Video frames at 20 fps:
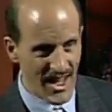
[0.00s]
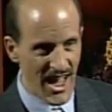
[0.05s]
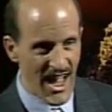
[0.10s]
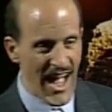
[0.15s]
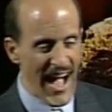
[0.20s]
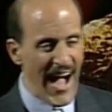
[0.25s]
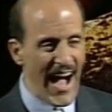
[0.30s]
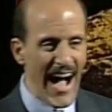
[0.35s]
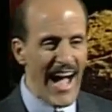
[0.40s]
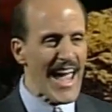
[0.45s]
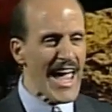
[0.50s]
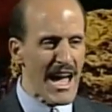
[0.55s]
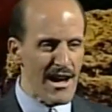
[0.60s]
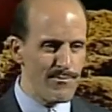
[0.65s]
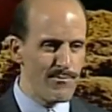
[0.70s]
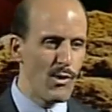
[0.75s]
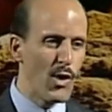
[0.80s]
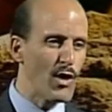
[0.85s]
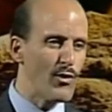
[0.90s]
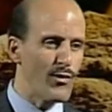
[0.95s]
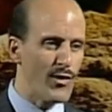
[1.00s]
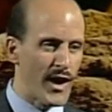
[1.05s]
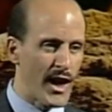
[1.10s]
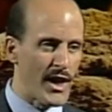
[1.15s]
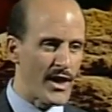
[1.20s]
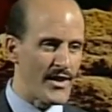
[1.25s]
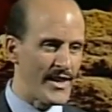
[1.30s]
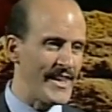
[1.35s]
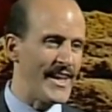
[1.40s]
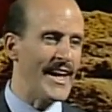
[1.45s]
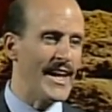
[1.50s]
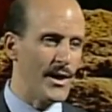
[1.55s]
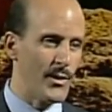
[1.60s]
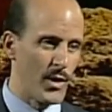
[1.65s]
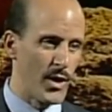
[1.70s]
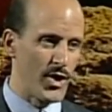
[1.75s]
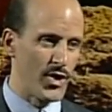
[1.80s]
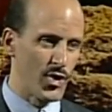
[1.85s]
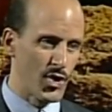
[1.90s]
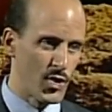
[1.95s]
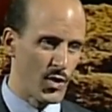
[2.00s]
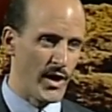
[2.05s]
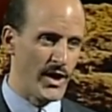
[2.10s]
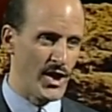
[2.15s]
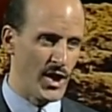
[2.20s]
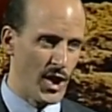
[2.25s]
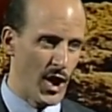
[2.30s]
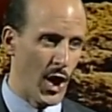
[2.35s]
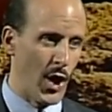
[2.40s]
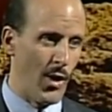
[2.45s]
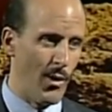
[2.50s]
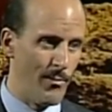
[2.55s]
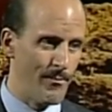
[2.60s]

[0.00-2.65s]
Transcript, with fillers: I have more fun than anyone you're going to know.